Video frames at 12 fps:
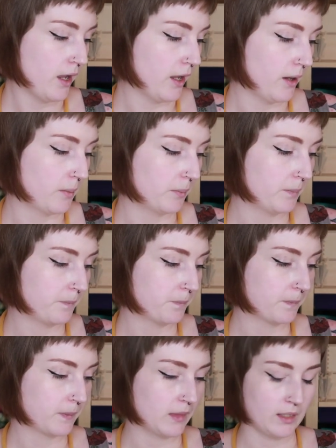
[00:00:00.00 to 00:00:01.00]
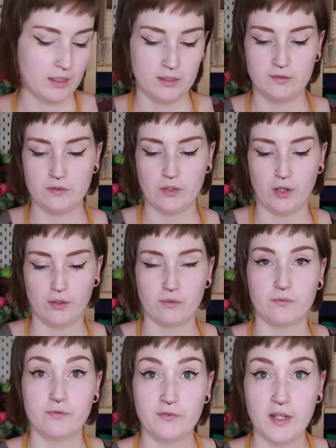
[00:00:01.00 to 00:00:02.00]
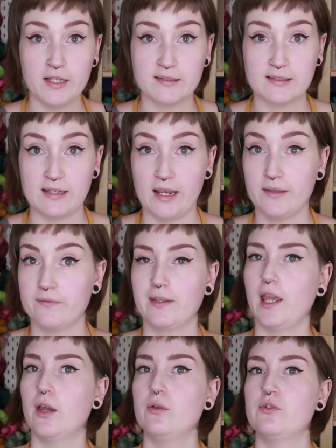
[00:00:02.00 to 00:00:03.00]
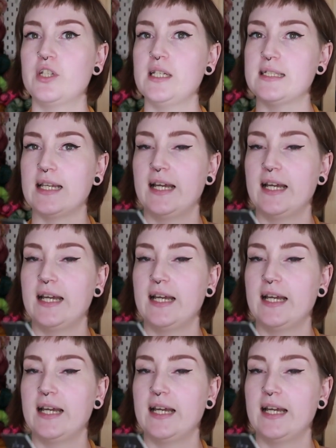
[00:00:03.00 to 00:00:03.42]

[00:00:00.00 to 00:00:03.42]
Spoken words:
So first set, the OG